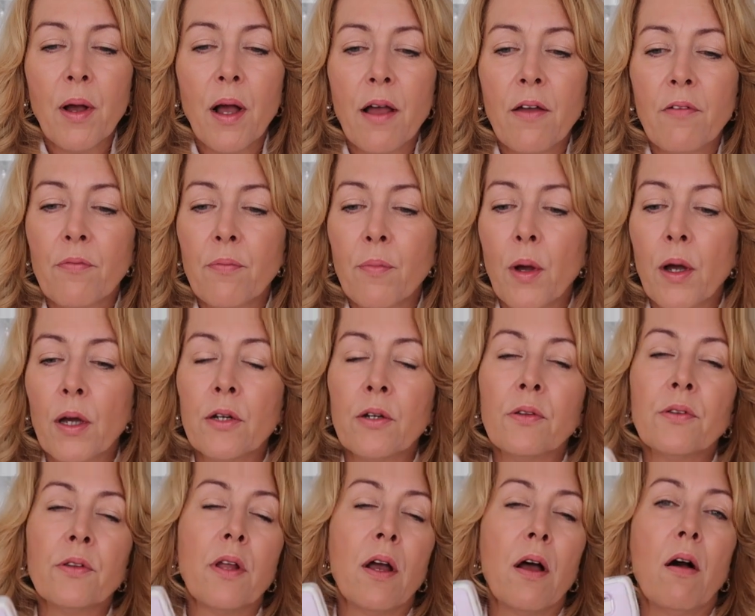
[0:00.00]
I have mine
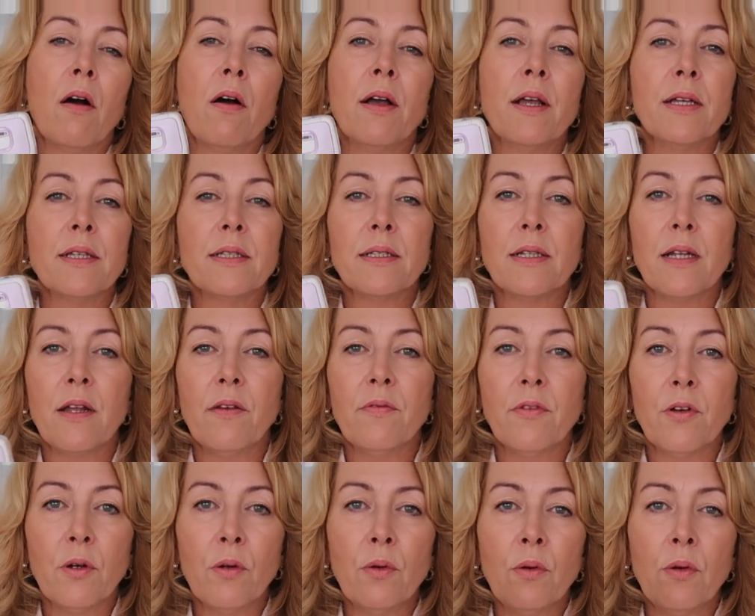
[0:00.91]
on the highest
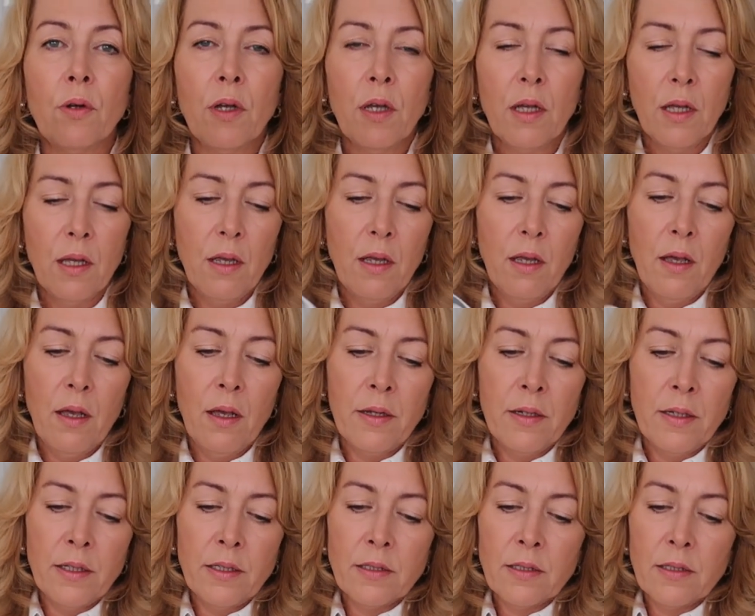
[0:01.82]
level,
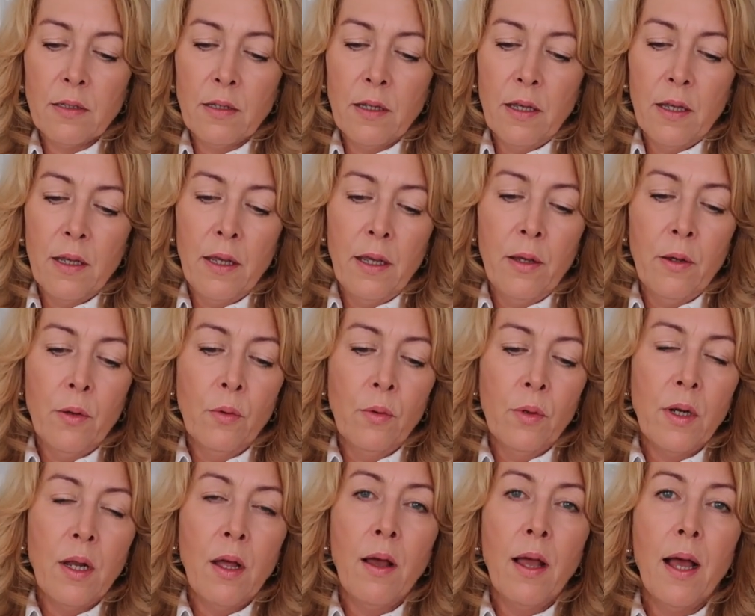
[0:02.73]
and it
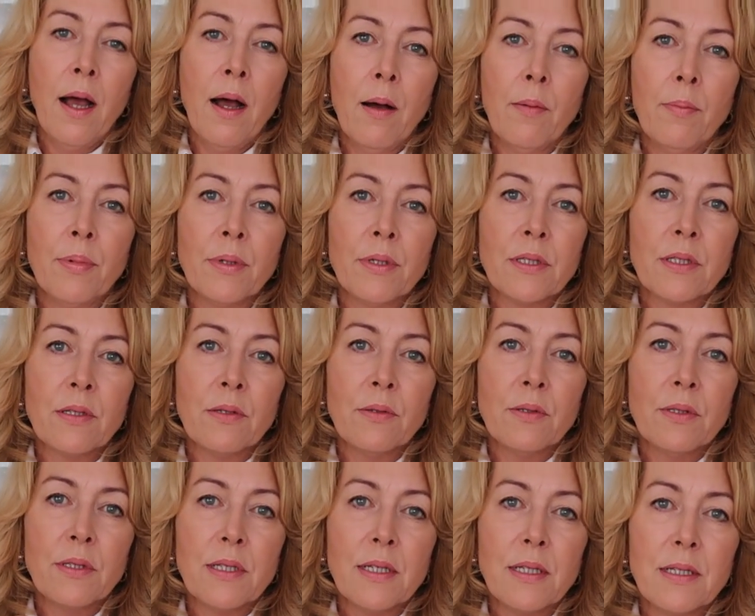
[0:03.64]
will light up as
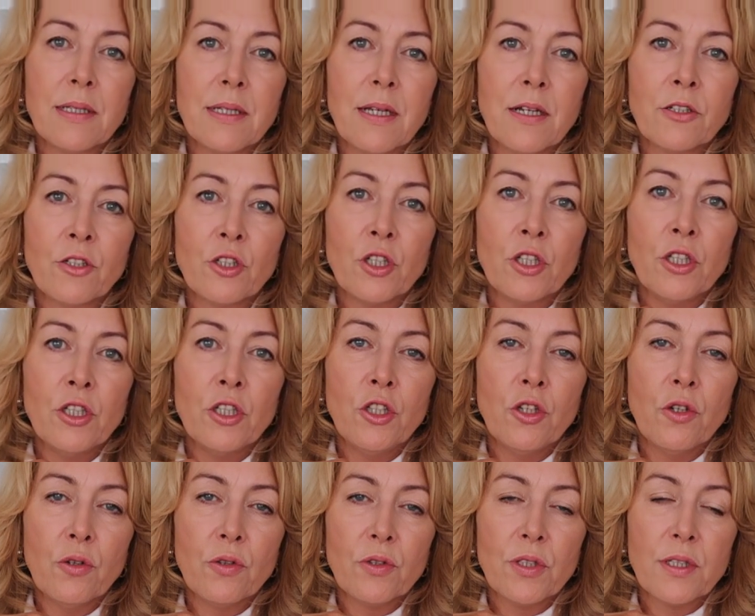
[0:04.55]
soon as it
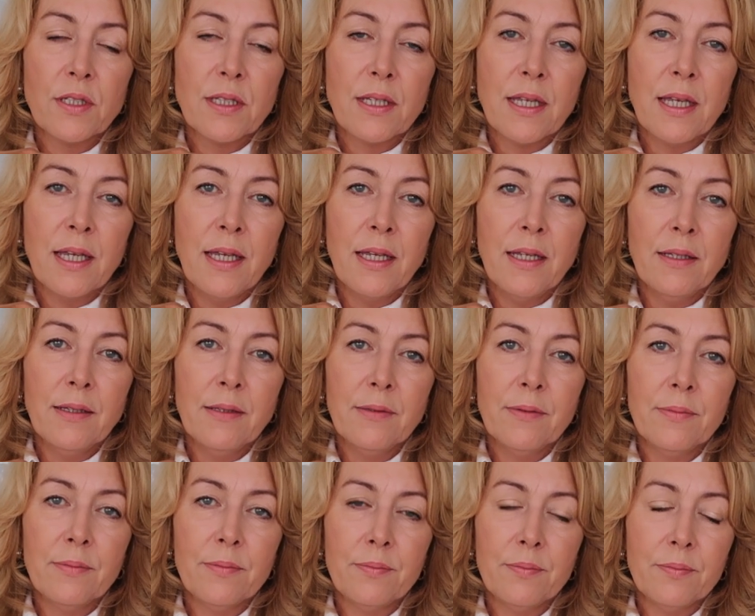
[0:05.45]
touches your skin.
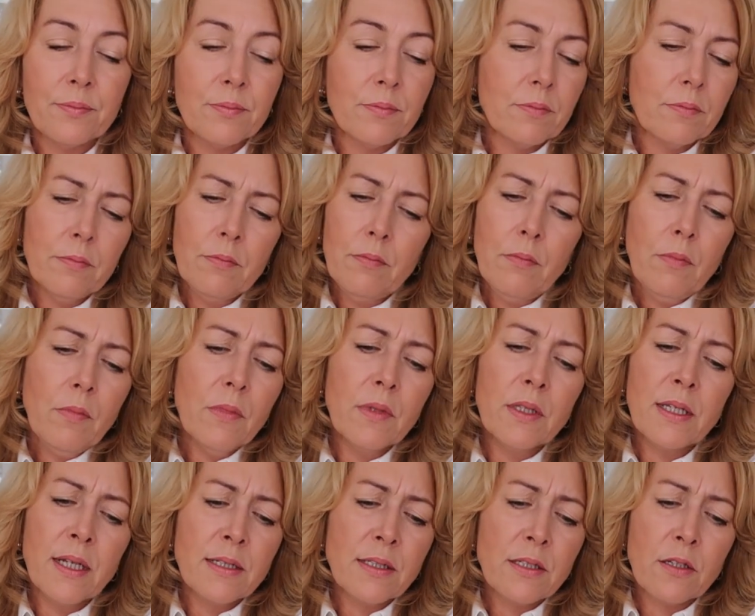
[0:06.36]

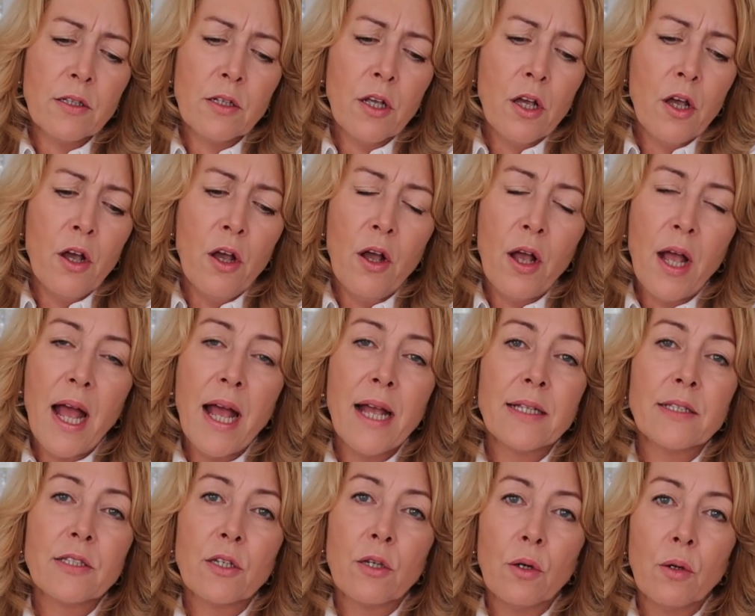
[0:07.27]
Doesn't hurt
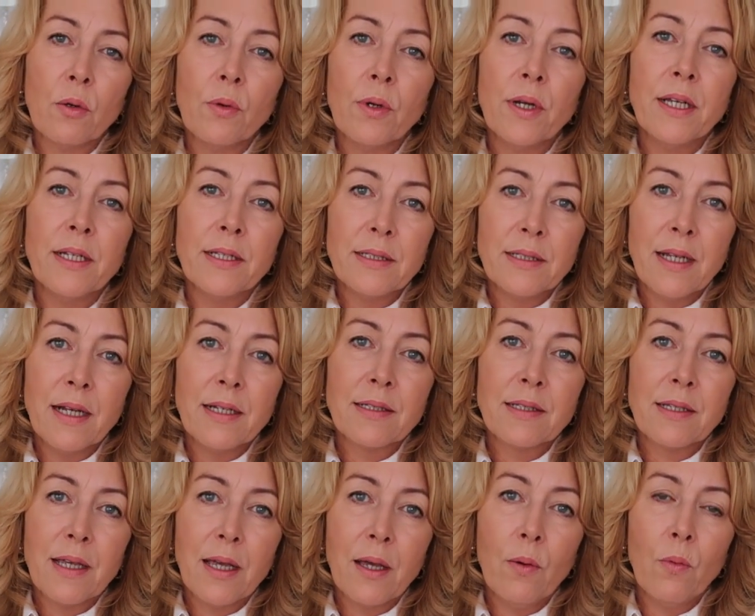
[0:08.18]
at all. It
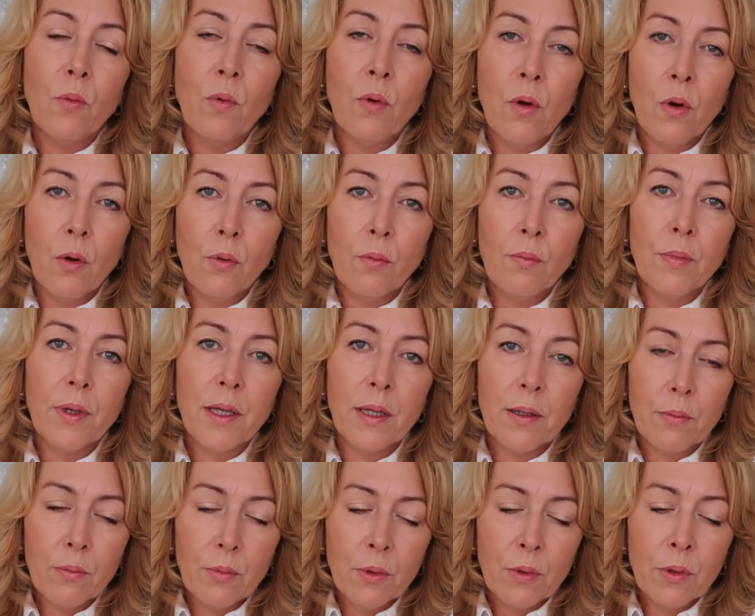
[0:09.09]
does get warm.
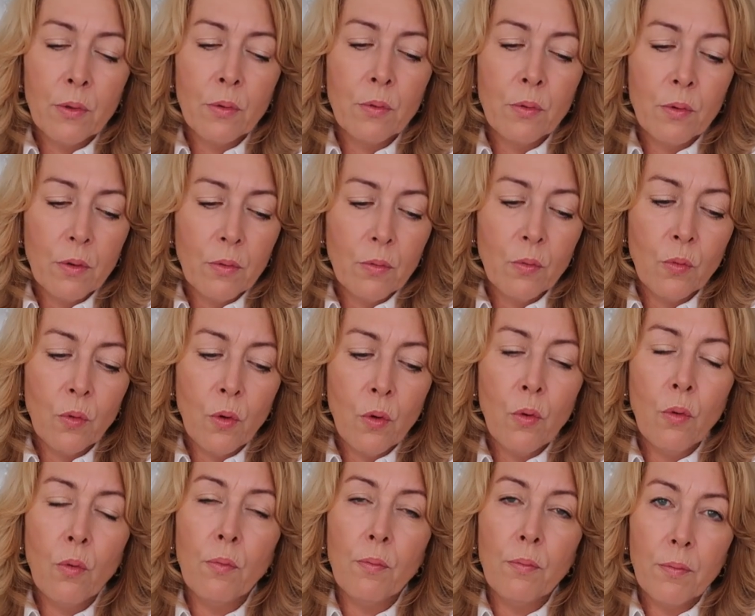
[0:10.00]
It will
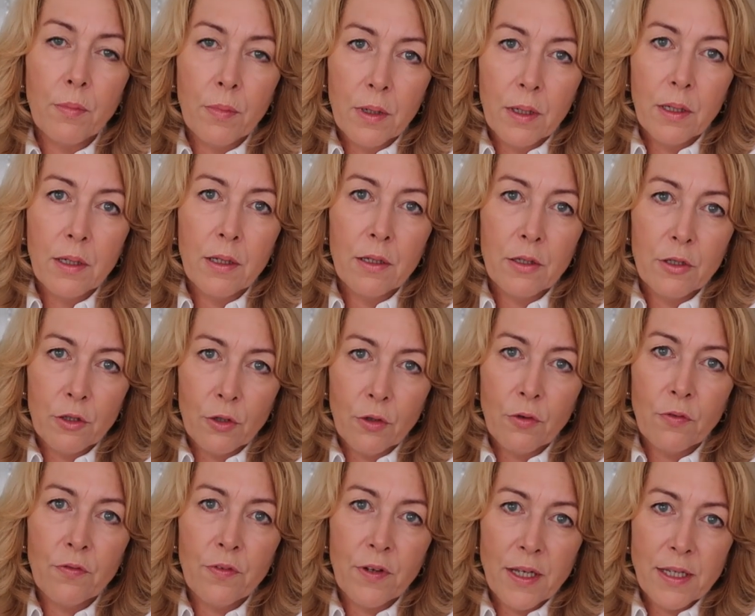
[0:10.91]
warm
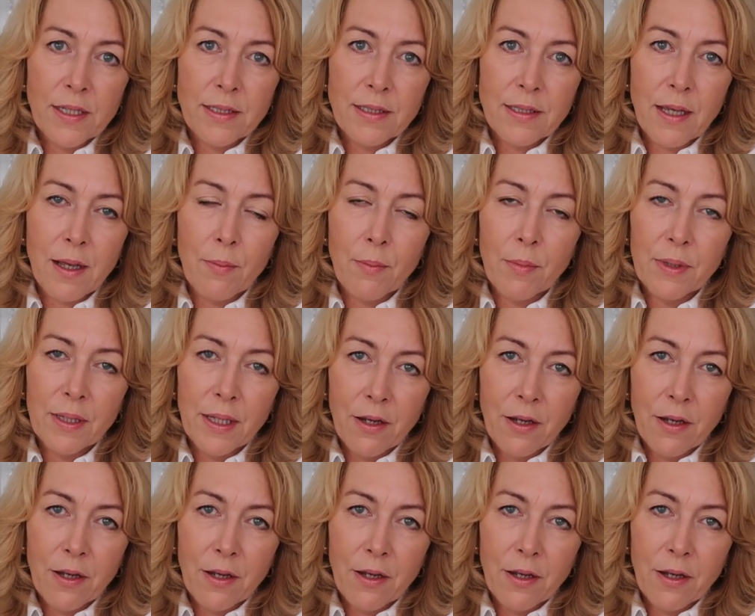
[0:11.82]
your face up.